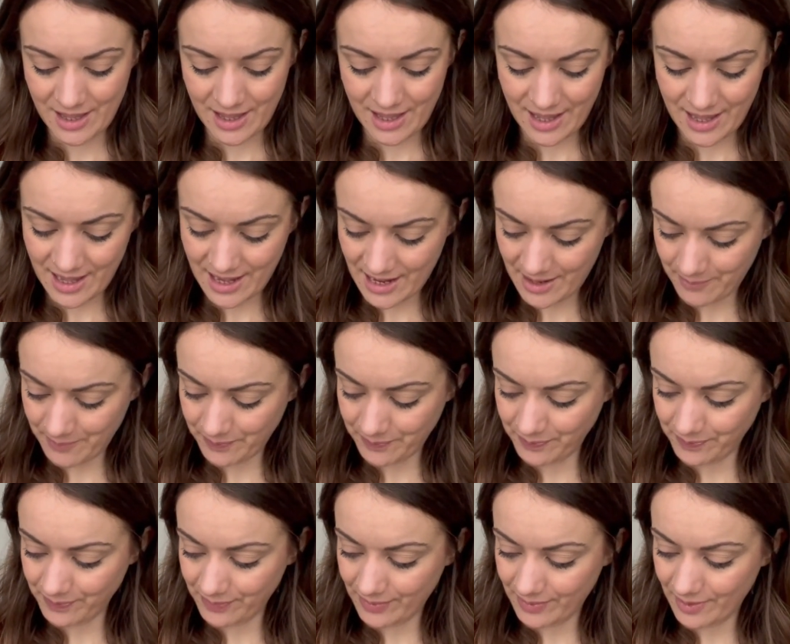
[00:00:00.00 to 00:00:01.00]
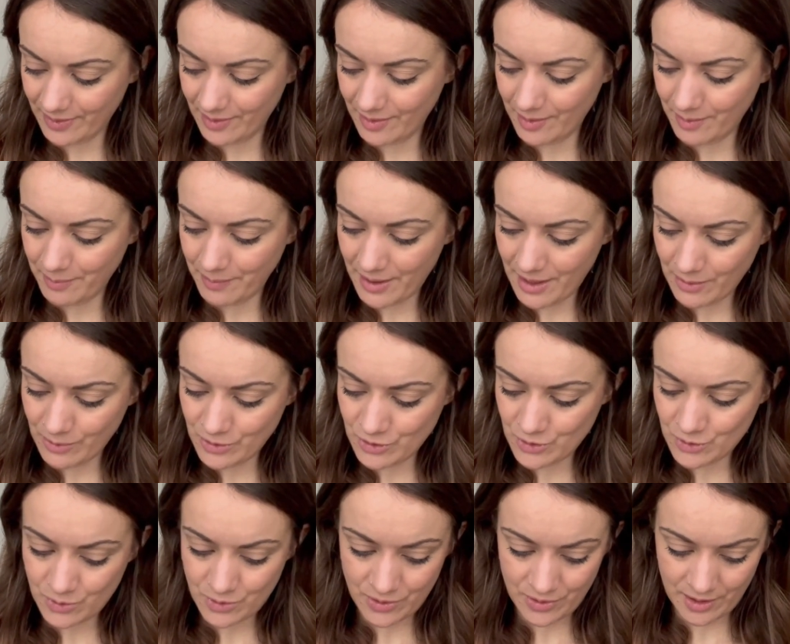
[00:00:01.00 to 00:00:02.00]
But I'll
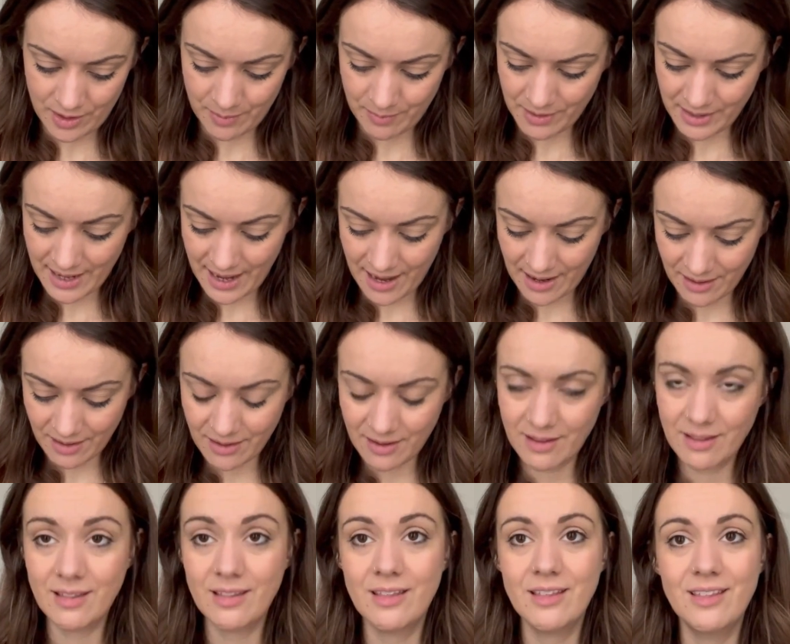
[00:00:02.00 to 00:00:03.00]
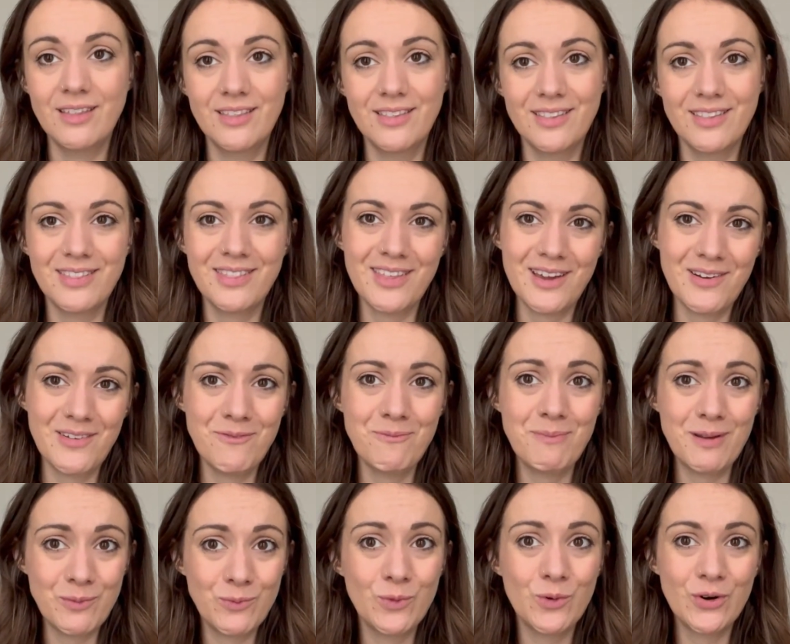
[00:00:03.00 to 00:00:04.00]
show you them again. They've
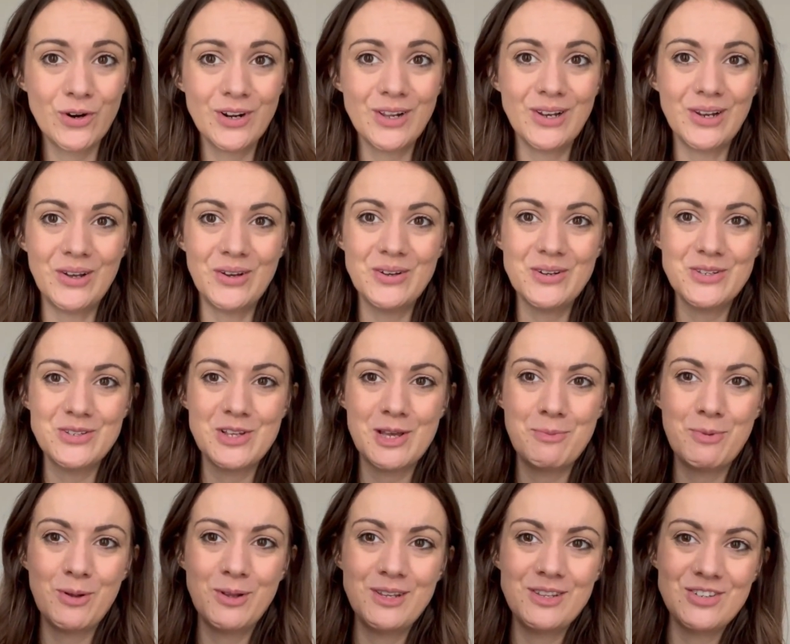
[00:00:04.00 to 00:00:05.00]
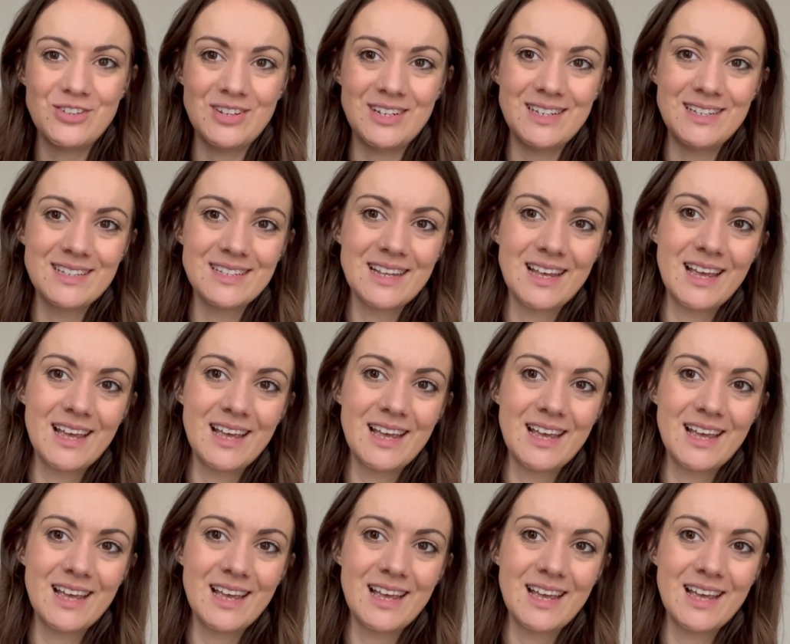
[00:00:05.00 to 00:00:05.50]
been worn a lot, so apologies.